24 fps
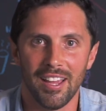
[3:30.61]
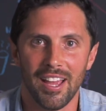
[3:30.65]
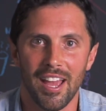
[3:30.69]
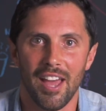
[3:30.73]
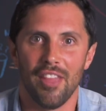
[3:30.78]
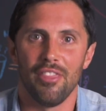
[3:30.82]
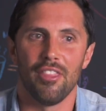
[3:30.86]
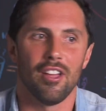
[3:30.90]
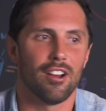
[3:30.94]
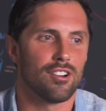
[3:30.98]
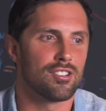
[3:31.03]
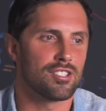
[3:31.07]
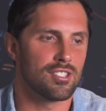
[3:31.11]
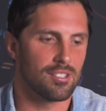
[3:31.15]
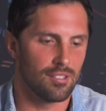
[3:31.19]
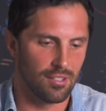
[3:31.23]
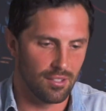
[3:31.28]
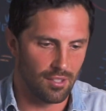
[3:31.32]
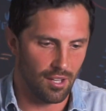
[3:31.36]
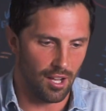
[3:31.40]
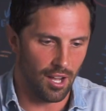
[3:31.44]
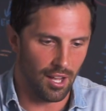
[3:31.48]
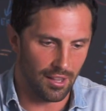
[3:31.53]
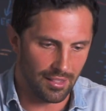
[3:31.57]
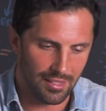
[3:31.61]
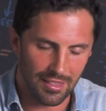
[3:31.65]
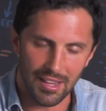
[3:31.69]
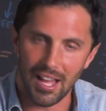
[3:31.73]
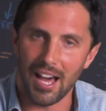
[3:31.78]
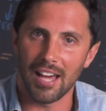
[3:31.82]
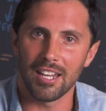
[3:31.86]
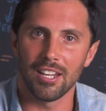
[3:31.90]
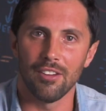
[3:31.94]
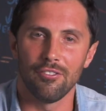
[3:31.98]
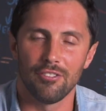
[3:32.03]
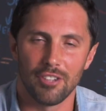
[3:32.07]
And there's a
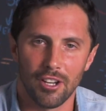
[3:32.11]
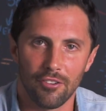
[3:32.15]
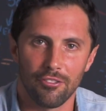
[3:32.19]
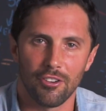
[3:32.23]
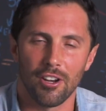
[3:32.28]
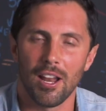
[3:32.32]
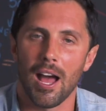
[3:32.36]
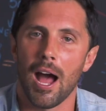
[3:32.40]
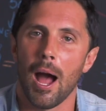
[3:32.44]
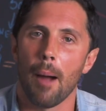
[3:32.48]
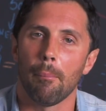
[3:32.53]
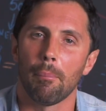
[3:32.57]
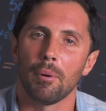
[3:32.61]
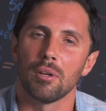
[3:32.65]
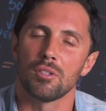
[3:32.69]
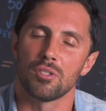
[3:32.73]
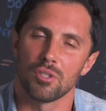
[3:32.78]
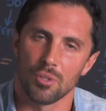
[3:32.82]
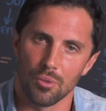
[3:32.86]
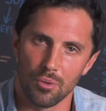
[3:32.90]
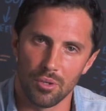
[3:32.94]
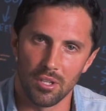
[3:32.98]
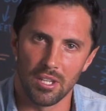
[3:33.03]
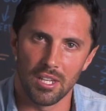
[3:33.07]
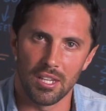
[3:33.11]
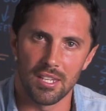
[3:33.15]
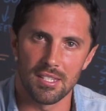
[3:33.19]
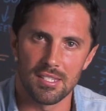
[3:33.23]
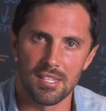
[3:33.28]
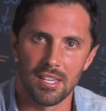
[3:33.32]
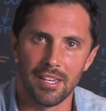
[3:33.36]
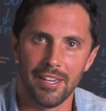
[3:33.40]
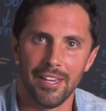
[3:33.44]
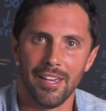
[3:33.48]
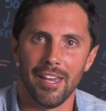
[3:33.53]
lot of different opportunities